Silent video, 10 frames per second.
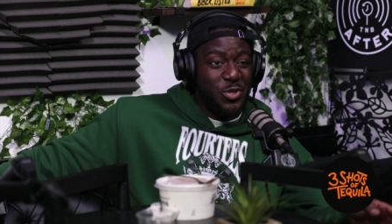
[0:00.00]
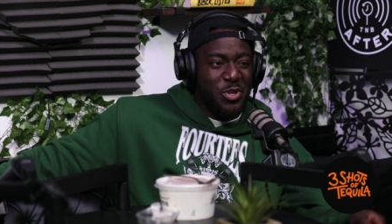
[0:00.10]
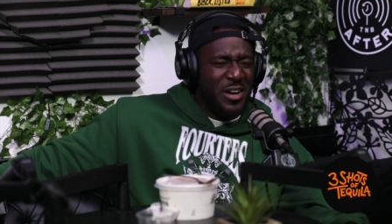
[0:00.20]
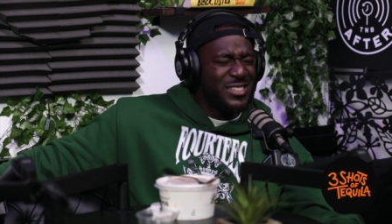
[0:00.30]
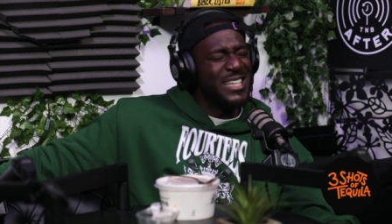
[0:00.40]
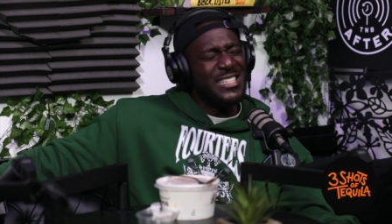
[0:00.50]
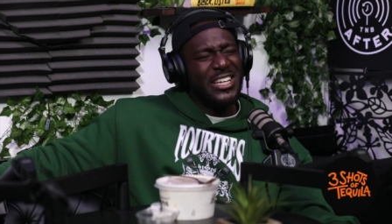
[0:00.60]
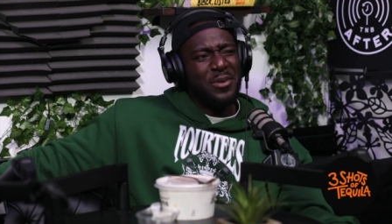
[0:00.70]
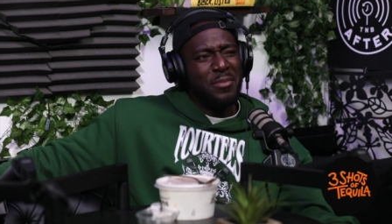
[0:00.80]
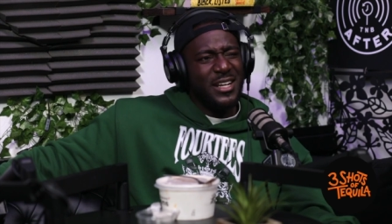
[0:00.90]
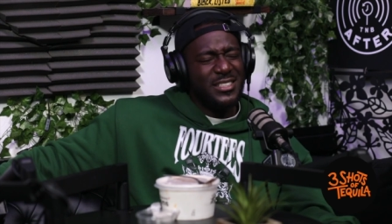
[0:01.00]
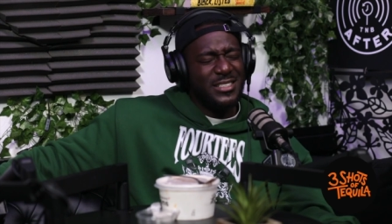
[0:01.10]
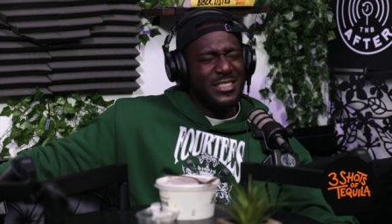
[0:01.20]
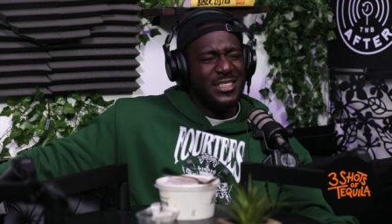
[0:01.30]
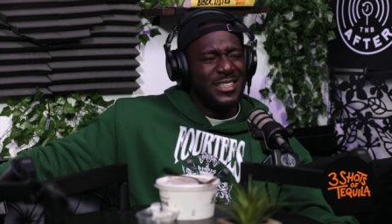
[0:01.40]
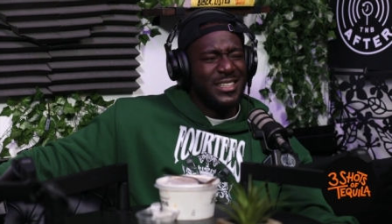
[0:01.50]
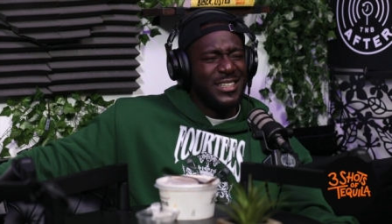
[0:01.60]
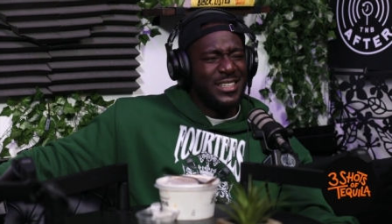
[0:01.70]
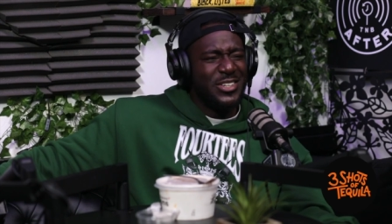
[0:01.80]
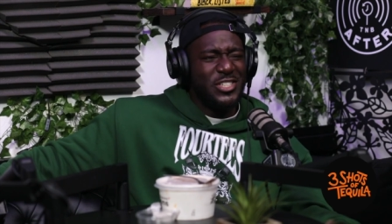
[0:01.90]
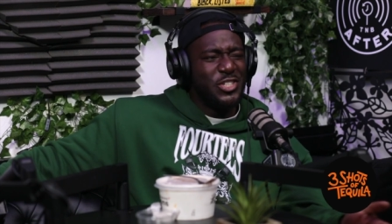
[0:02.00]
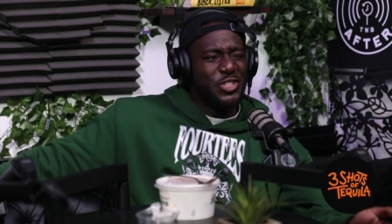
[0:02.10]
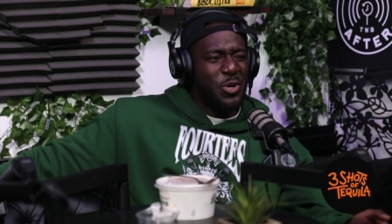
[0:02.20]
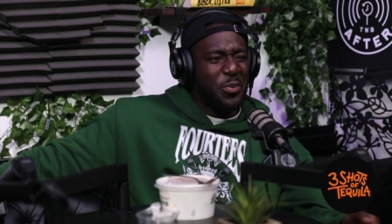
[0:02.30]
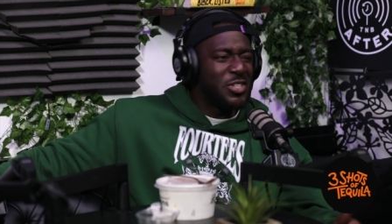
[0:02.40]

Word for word: all over. I was like, is he gonna bust? Is he just chopping?